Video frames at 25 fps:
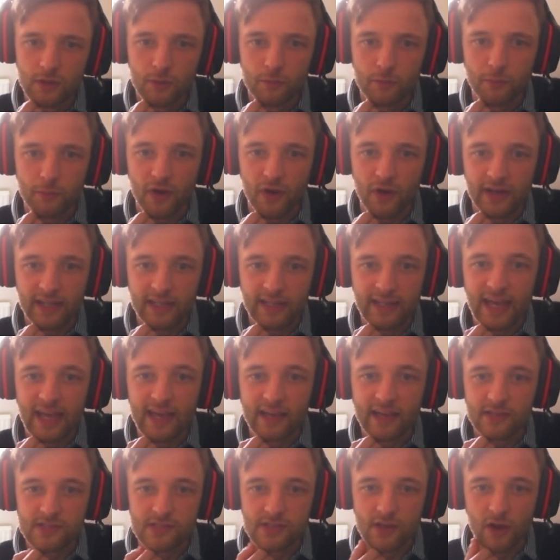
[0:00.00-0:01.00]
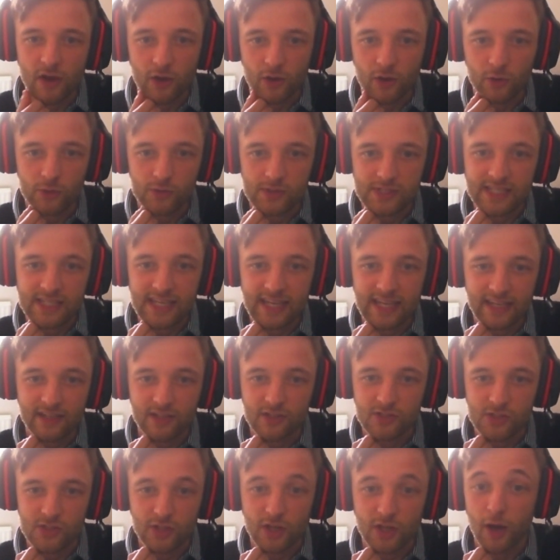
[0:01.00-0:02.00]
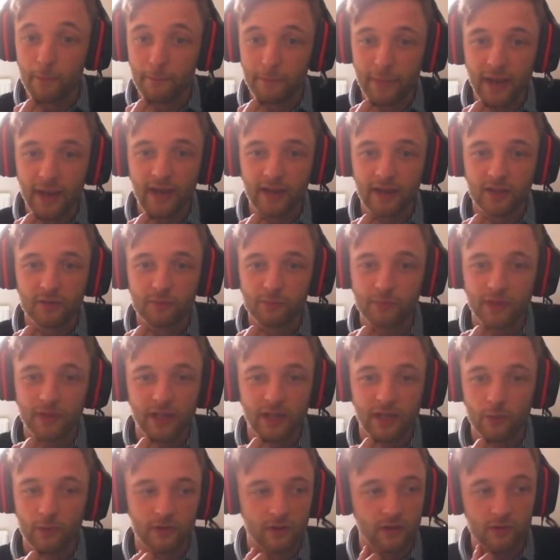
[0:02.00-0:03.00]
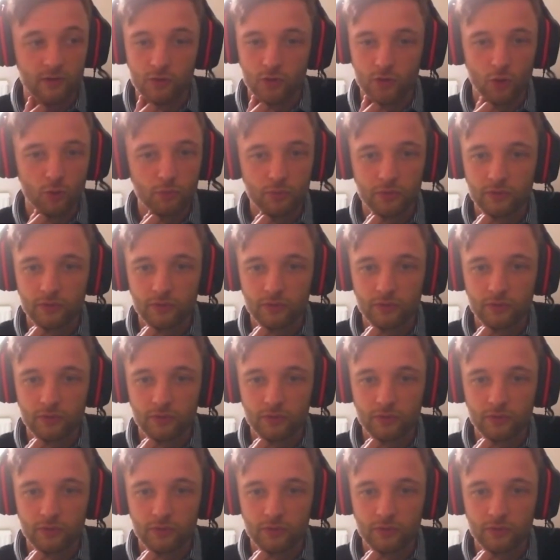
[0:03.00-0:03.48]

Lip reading: by the exiled king to come back, but they were like, nope.